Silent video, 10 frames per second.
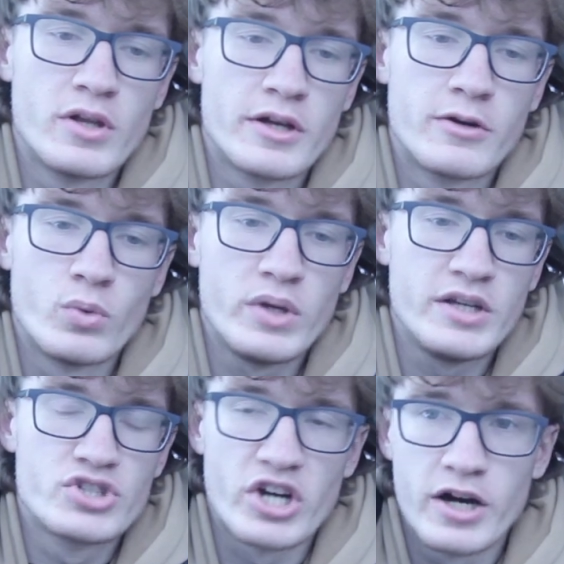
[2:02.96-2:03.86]
me like a
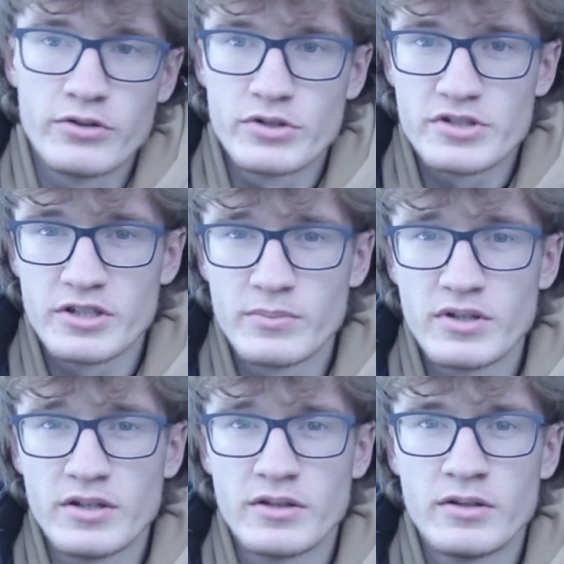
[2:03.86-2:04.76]
weak child or
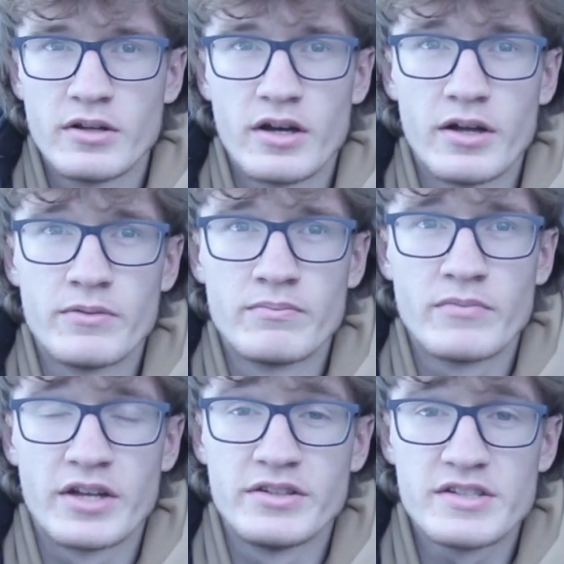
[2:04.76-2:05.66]
something, and
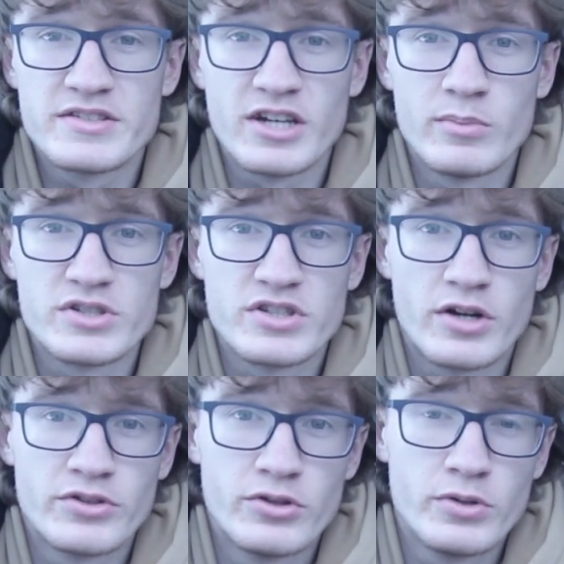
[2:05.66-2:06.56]
at this time I
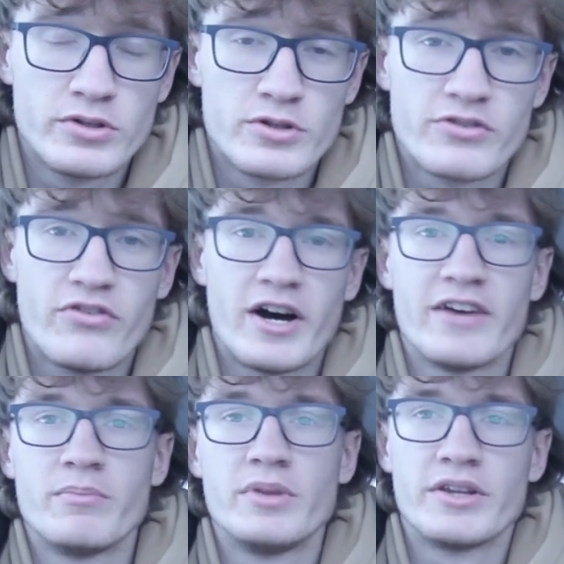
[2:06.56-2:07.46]
started doing those
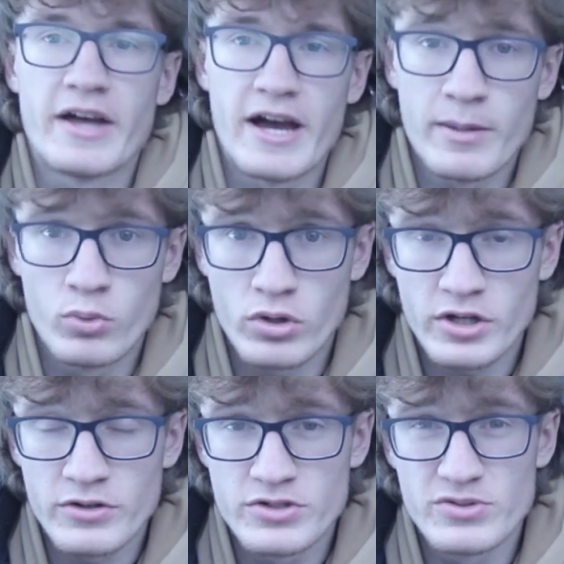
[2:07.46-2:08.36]
5-minute ab
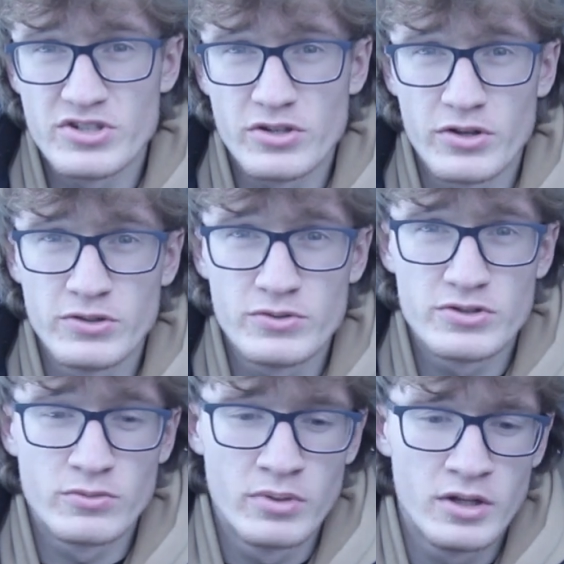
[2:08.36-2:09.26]
workouts you see on
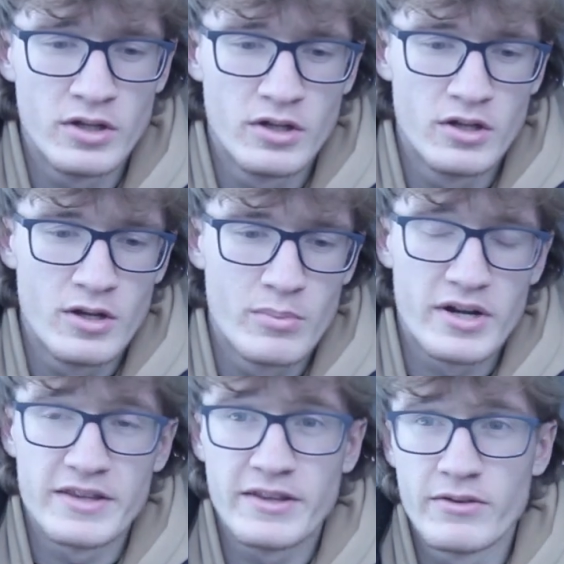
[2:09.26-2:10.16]
YouTube.
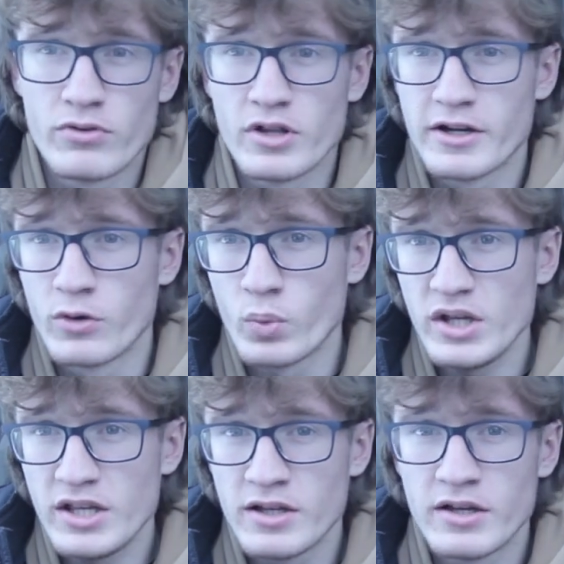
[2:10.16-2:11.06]
But I did them for like a
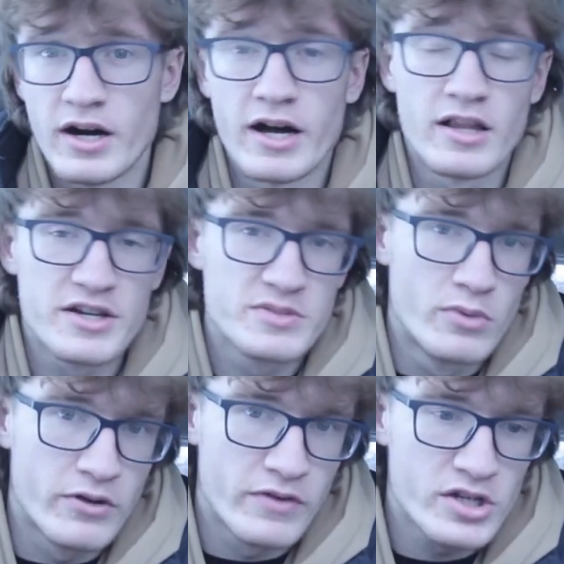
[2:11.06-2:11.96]
week, I lost
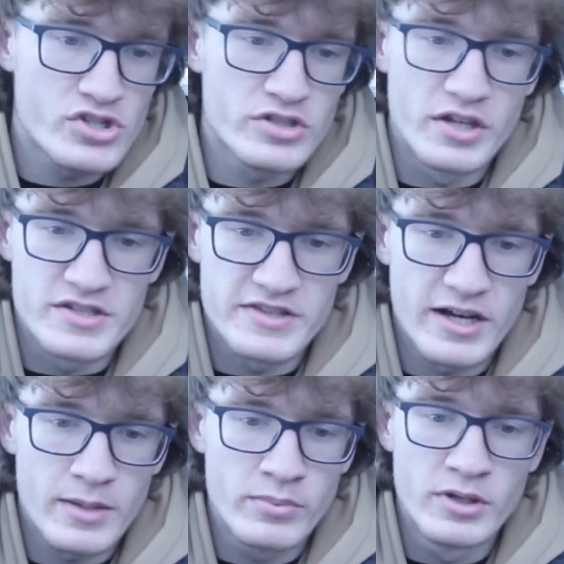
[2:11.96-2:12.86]
motivation, I
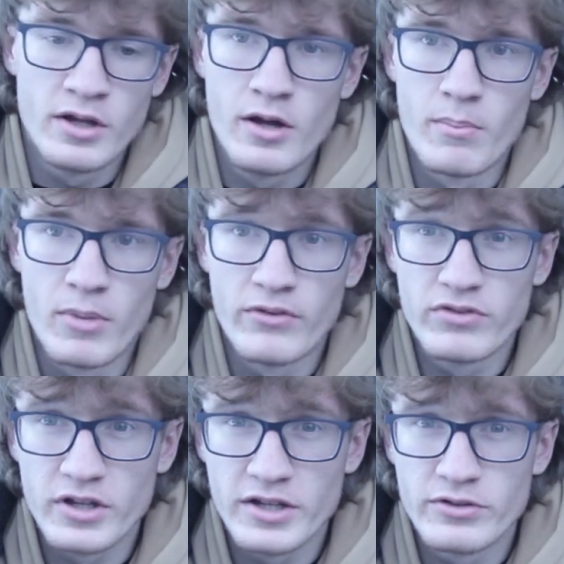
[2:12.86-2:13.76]
stopped.
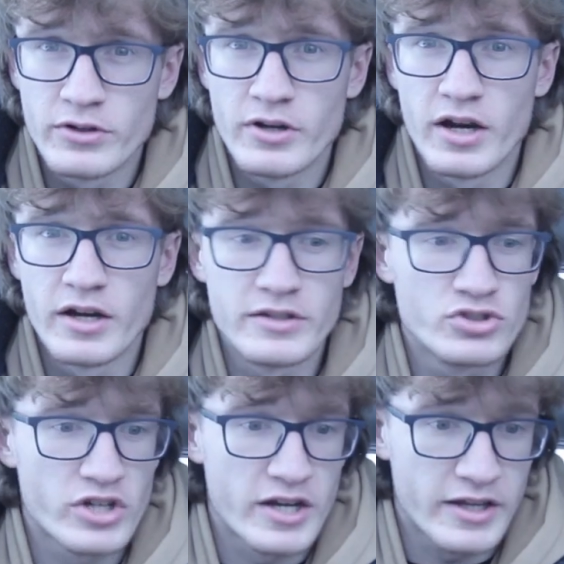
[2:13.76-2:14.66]
Month later I
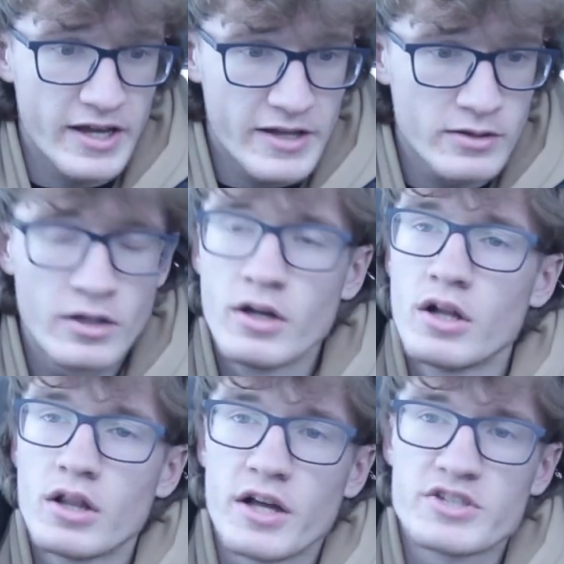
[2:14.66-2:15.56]
tried again,
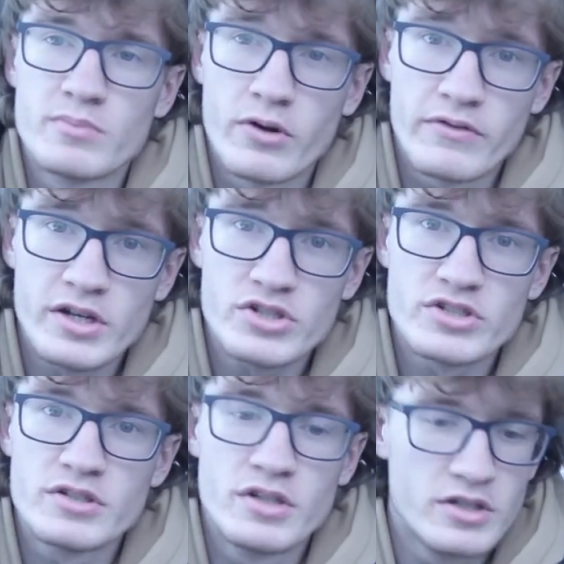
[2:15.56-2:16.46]
lost
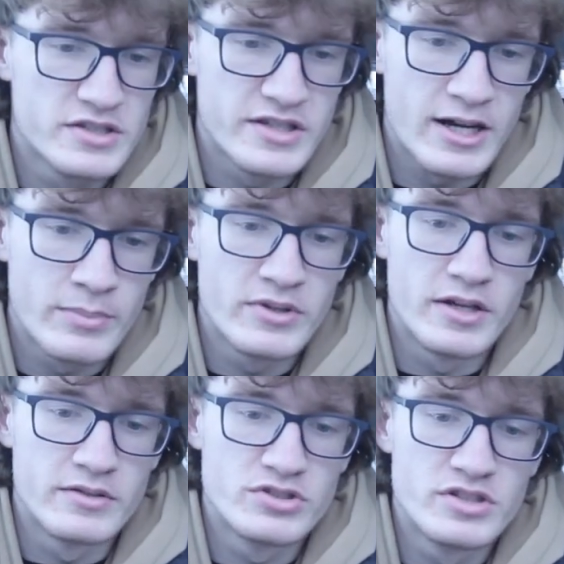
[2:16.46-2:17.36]
motivation, stopped,
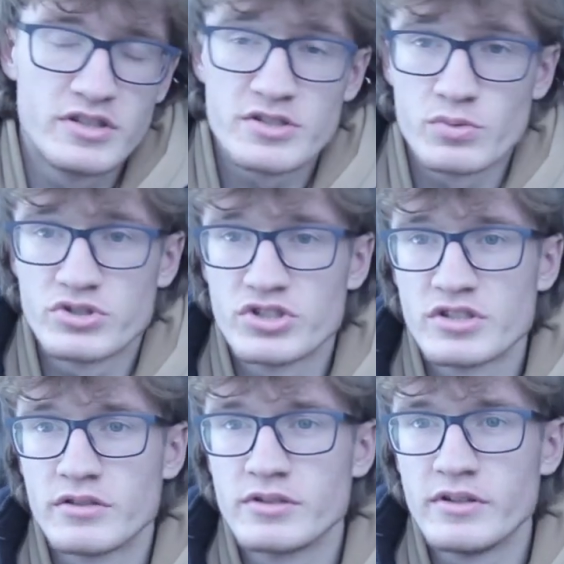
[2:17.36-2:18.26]
and this was
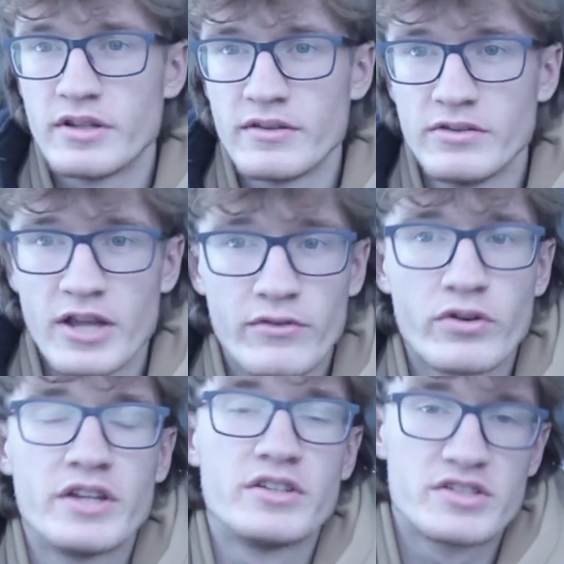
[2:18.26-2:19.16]
just a
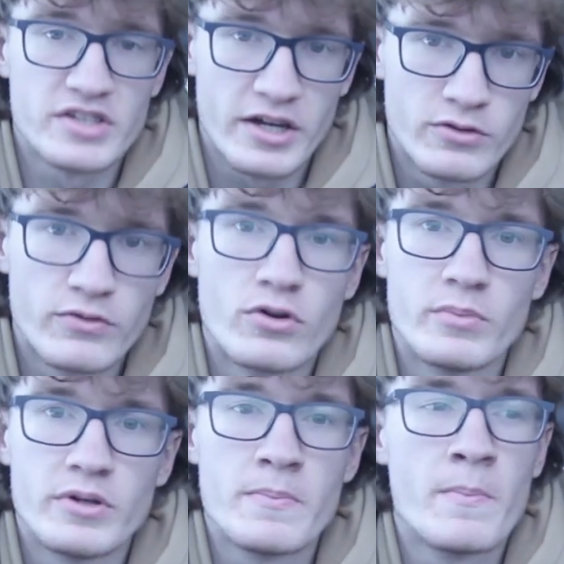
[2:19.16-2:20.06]
never-ending cycle for
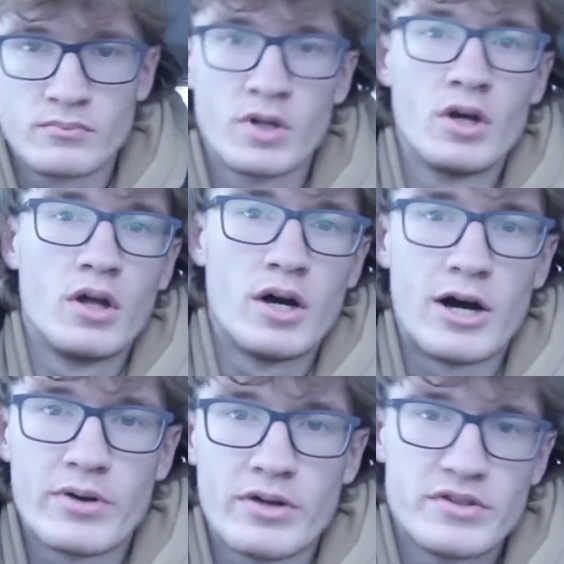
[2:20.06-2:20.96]
me.
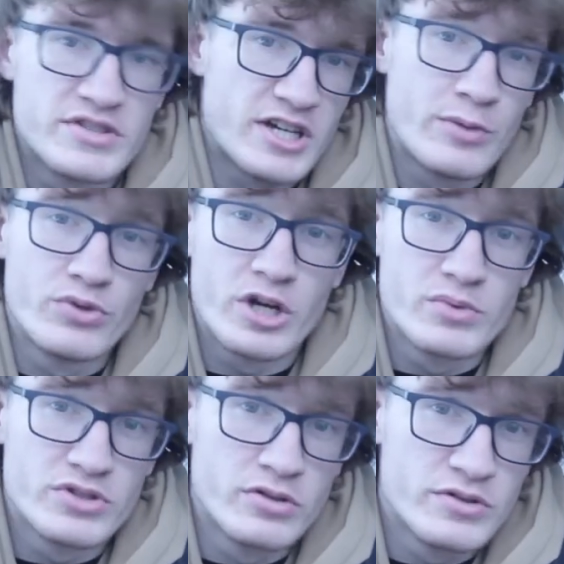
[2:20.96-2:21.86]
Around the time when I
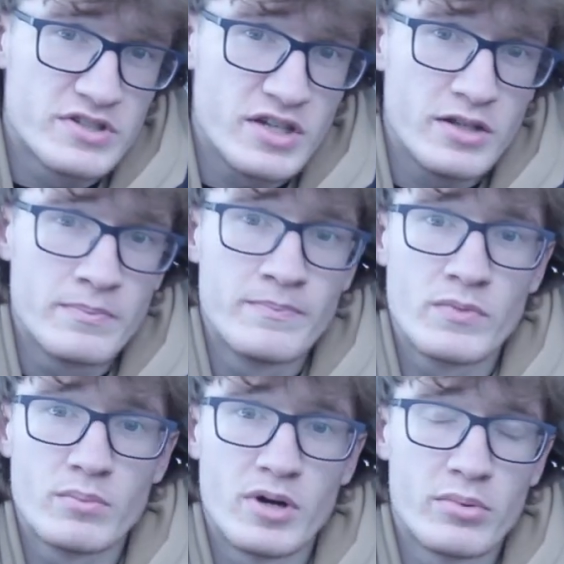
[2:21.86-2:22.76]
was 13,
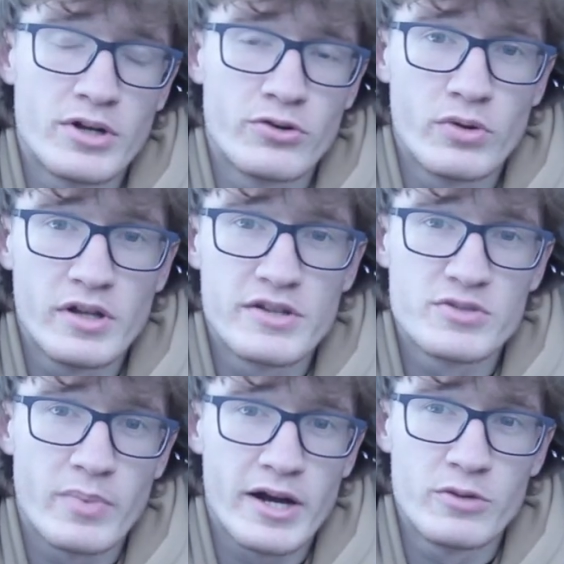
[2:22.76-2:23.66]
my brother really
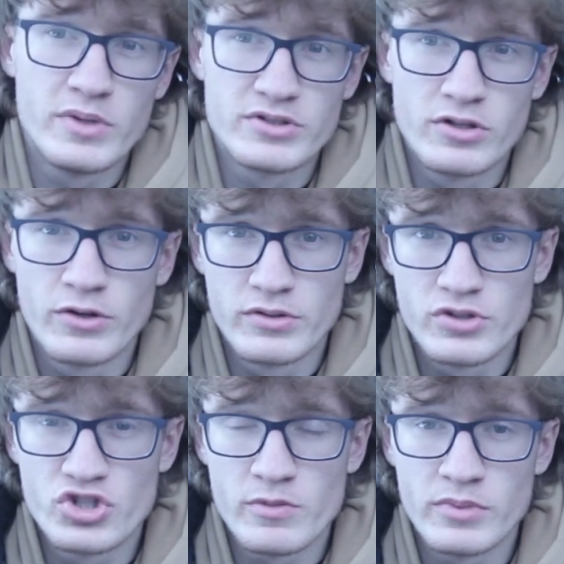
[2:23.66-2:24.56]
inspired me to go to
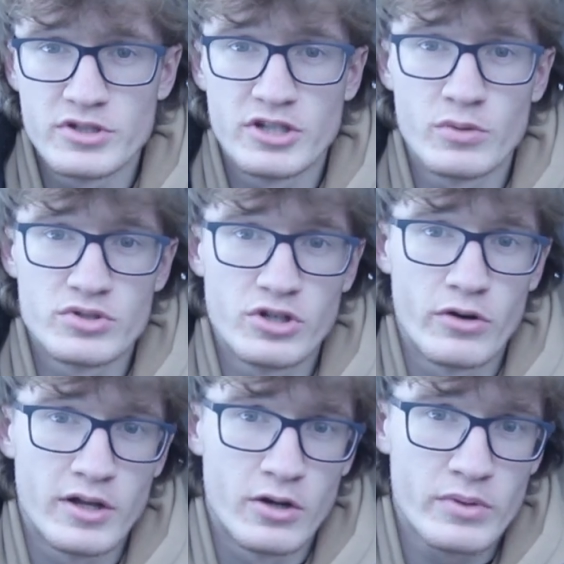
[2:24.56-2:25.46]
the gym because he was
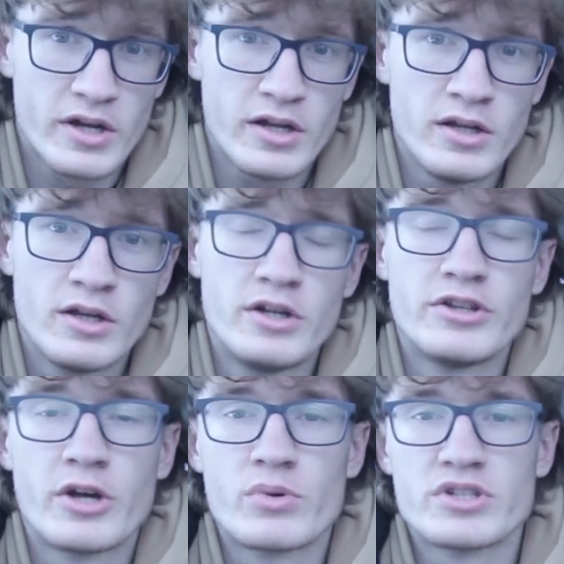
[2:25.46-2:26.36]
going already.
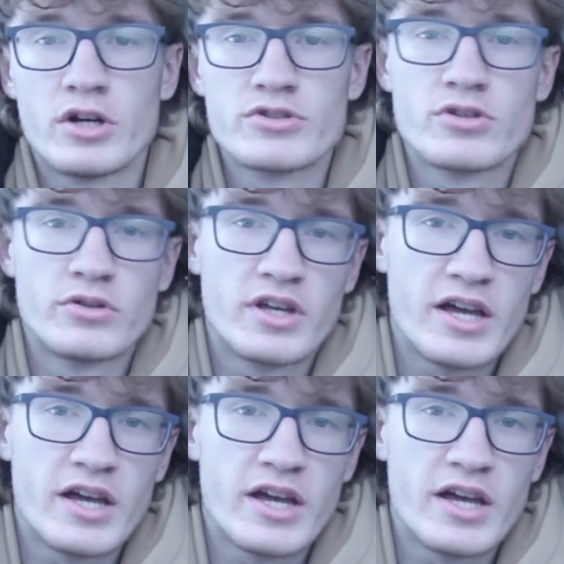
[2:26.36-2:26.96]
There was also the